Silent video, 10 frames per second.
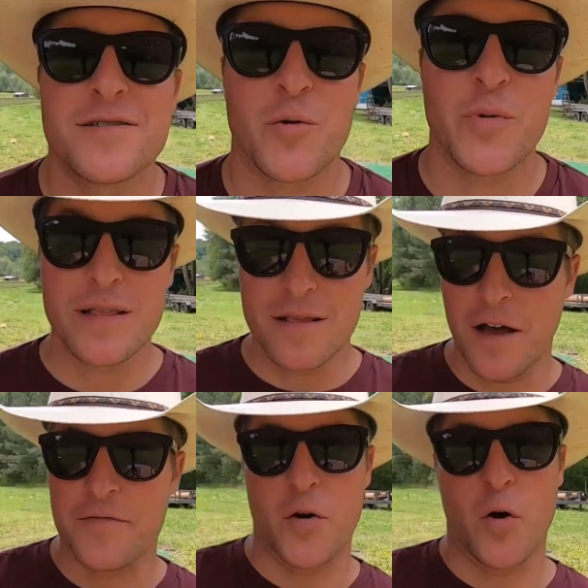So we
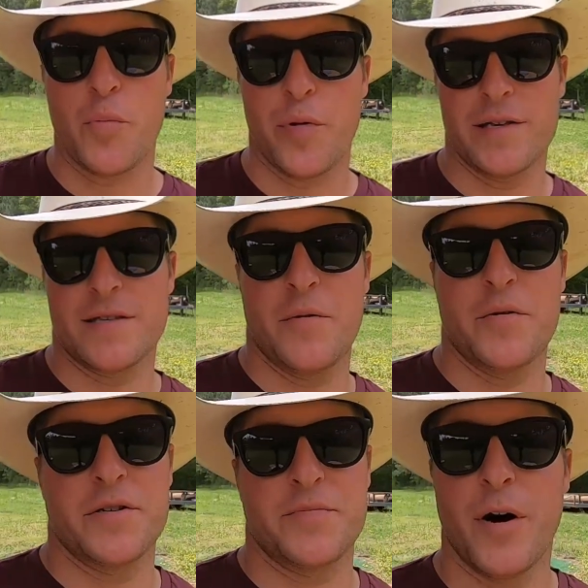loved our old place that
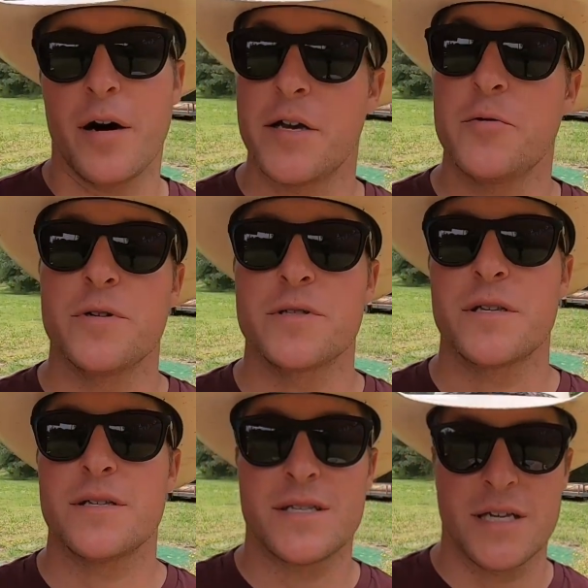we just bought. It
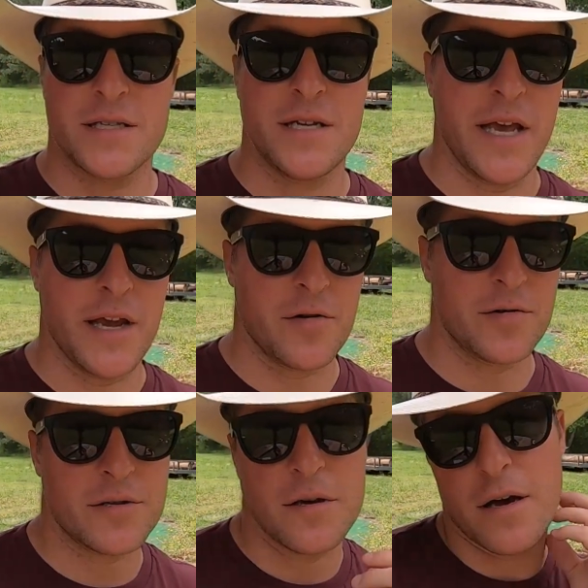was 16
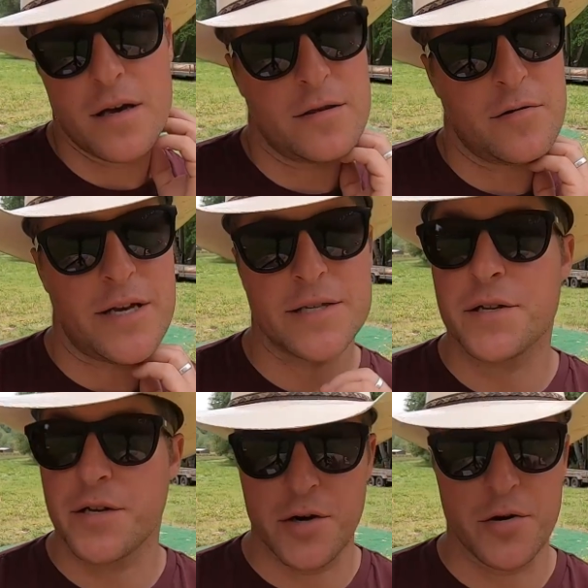acres, a little less
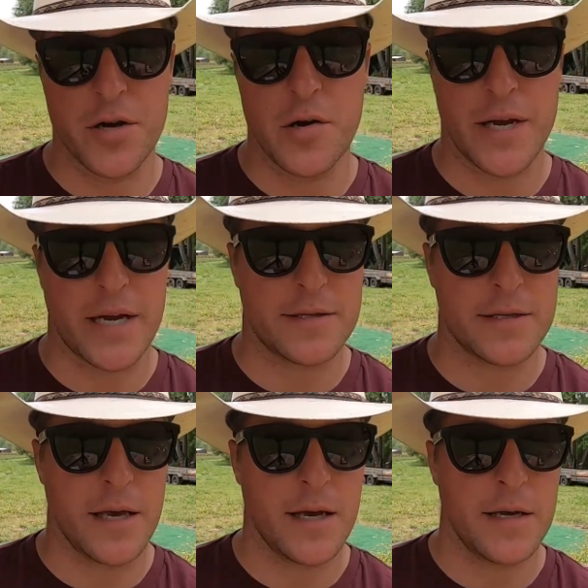than a year ago, like I
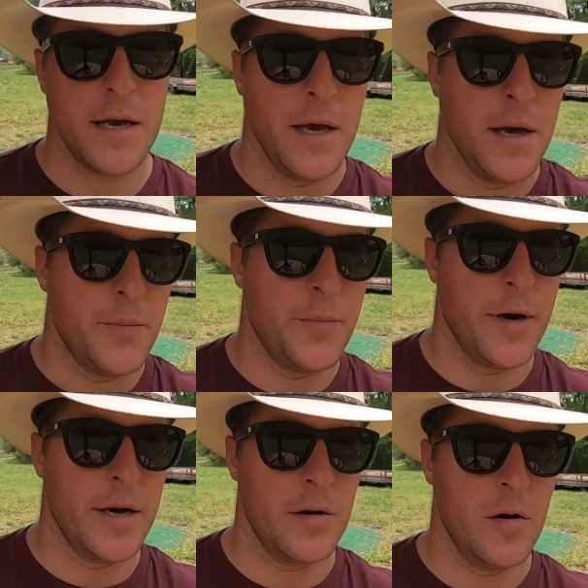said.
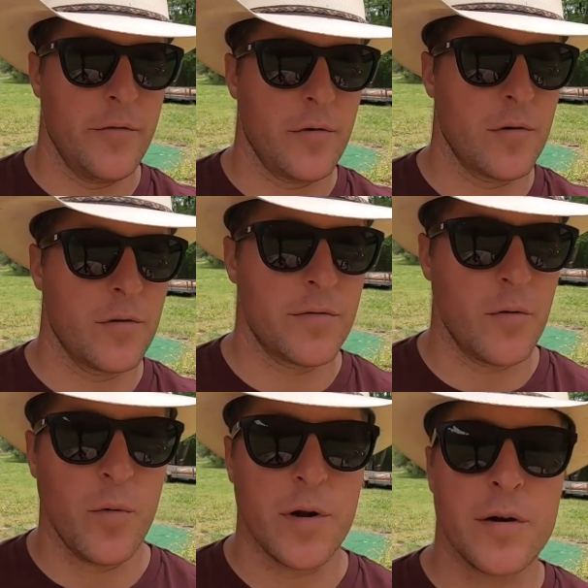But over
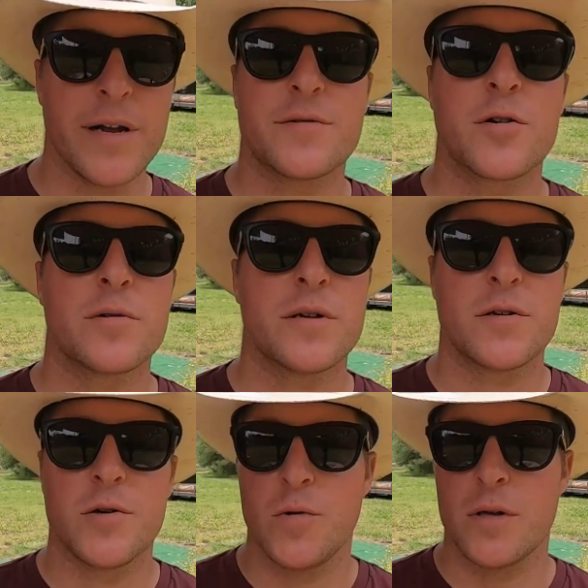the winter, it turned
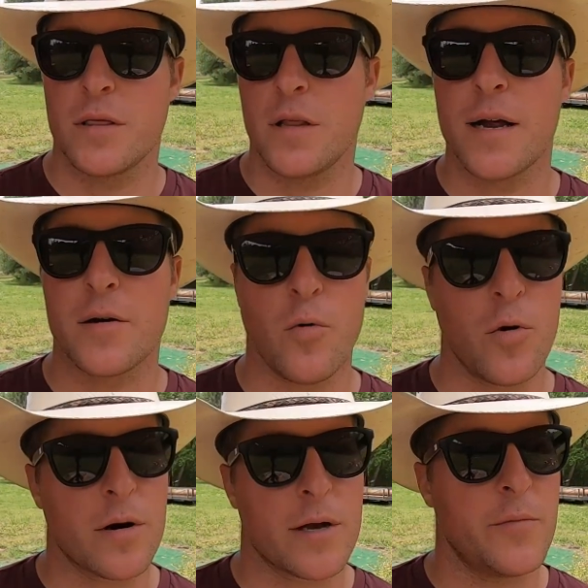into a lot of
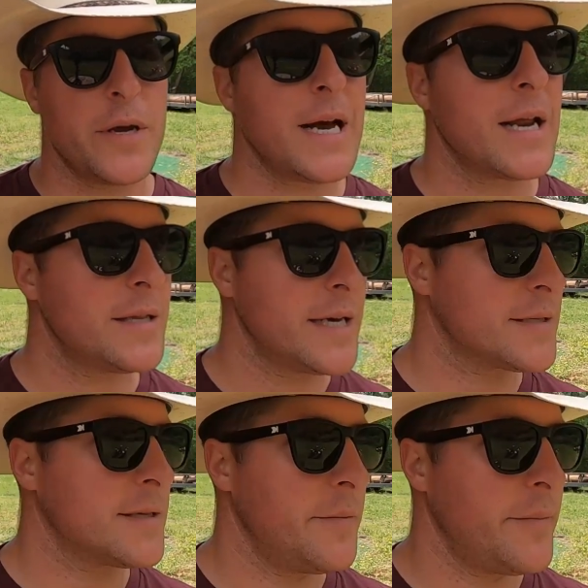work, and we kind of like
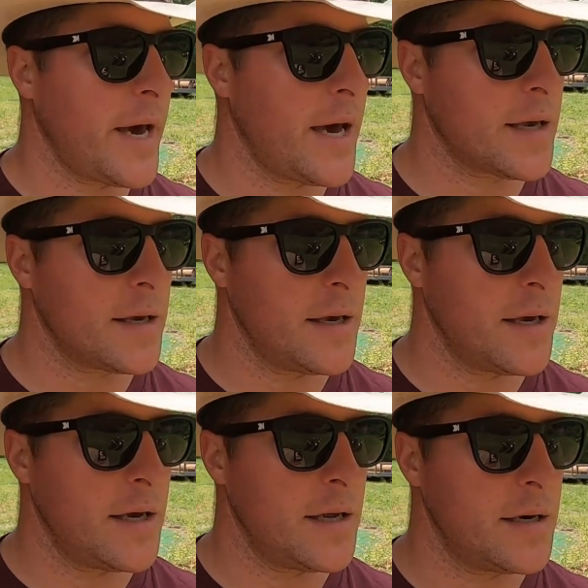sat back
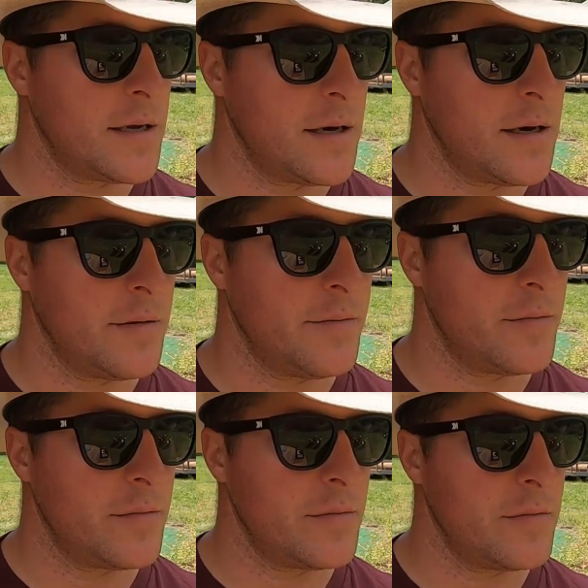and
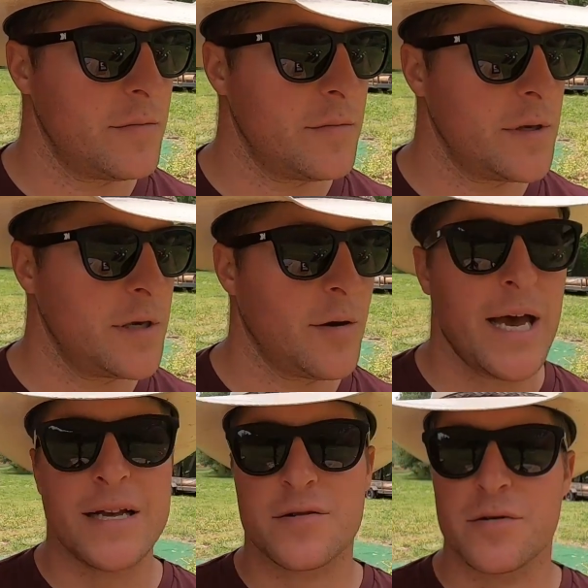
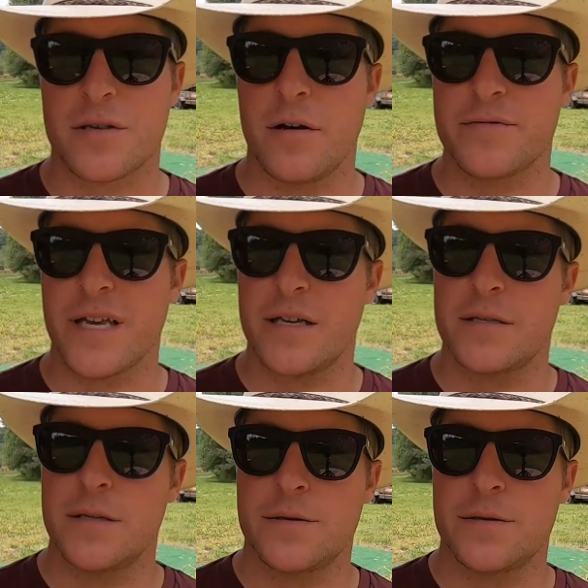asked ourselves, like,